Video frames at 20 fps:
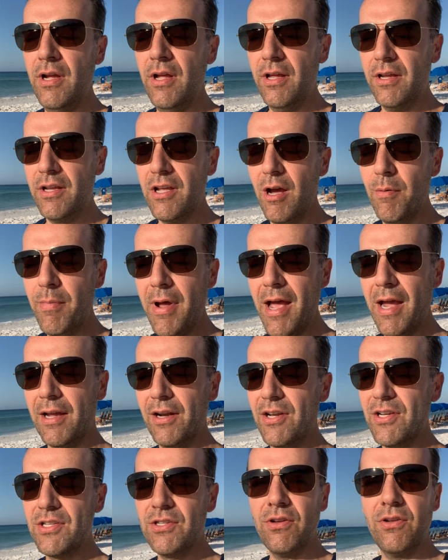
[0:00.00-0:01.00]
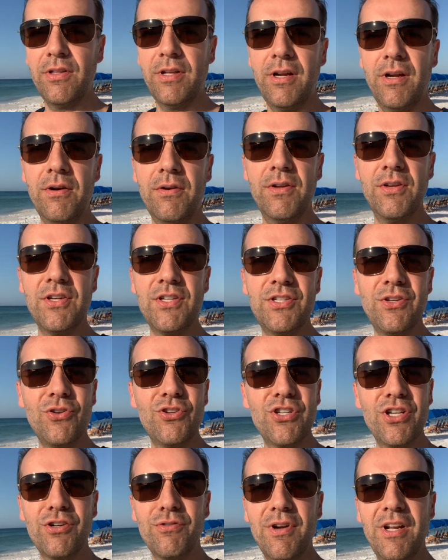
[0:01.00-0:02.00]
and come back and it's still there. It's still
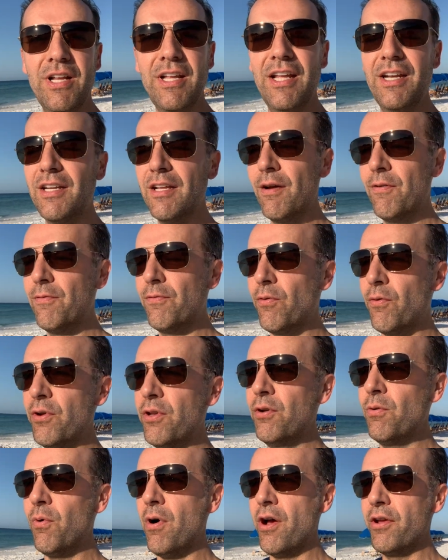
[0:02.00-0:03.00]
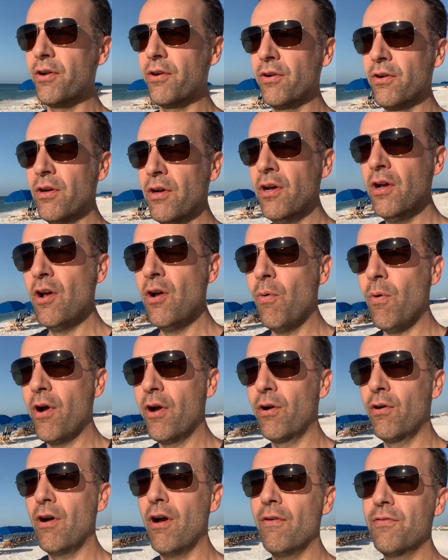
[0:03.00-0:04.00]
generating income for you while you're while
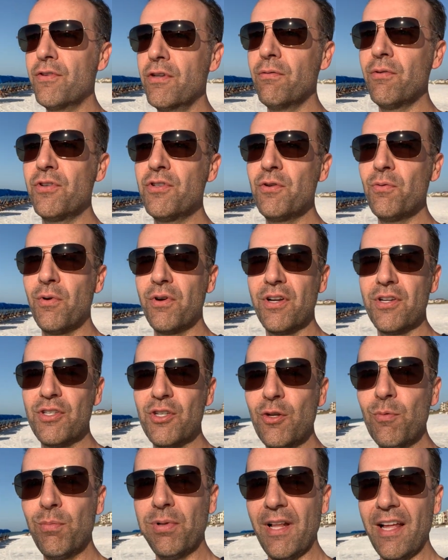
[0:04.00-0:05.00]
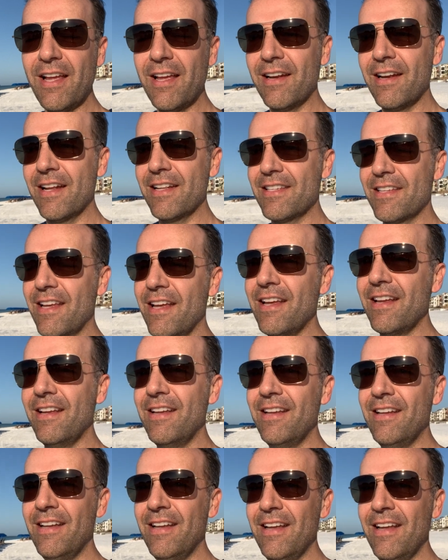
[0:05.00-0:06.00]
you're off doing what you want to do, playing I'd say.
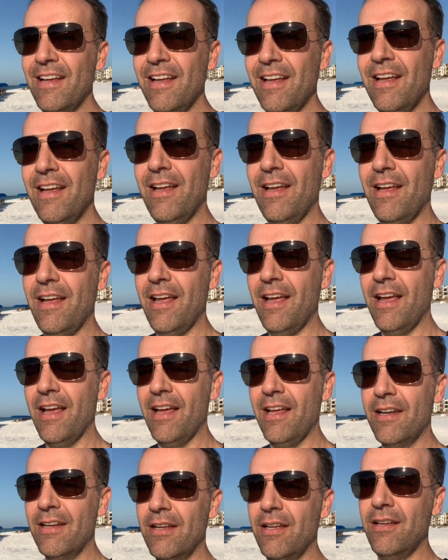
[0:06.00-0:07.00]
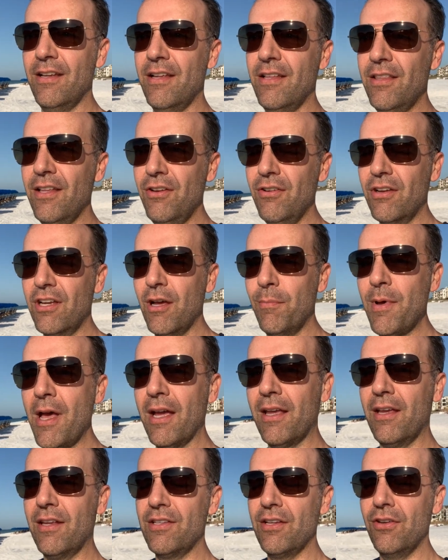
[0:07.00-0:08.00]
And then you can come back
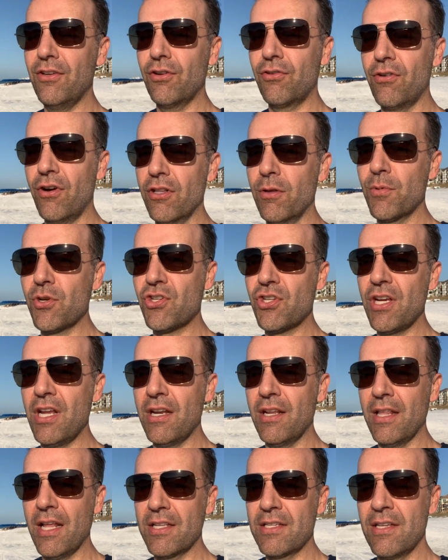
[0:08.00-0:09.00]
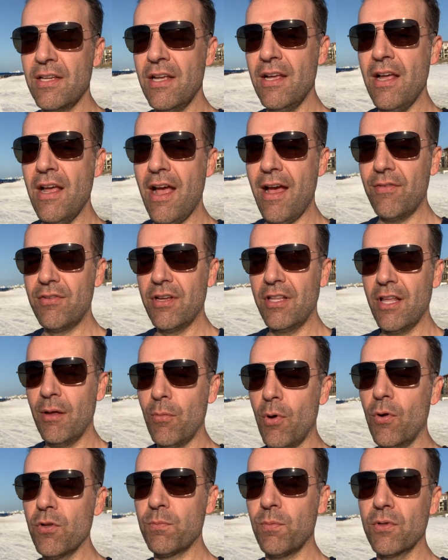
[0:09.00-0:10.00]
and continue to grow the machine. And that's I've done that
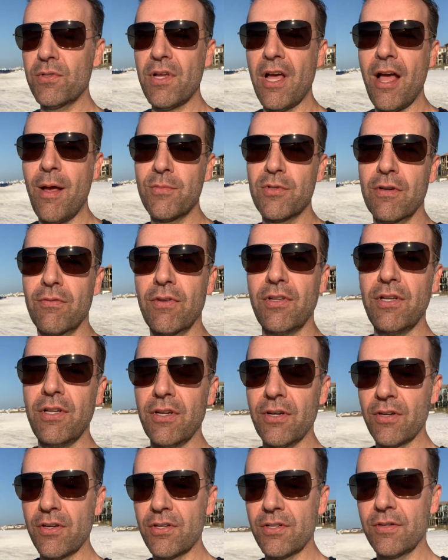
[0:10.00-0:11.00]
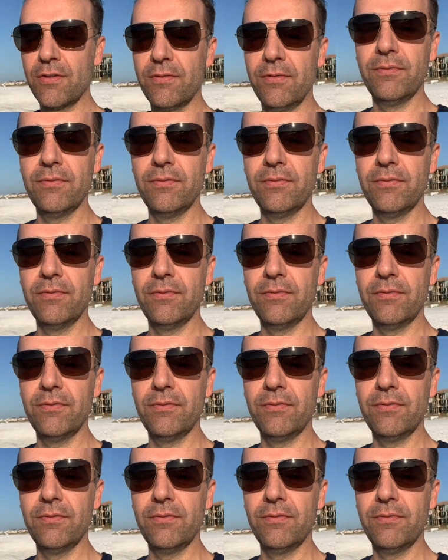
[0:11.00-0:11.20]
multiple times over the years.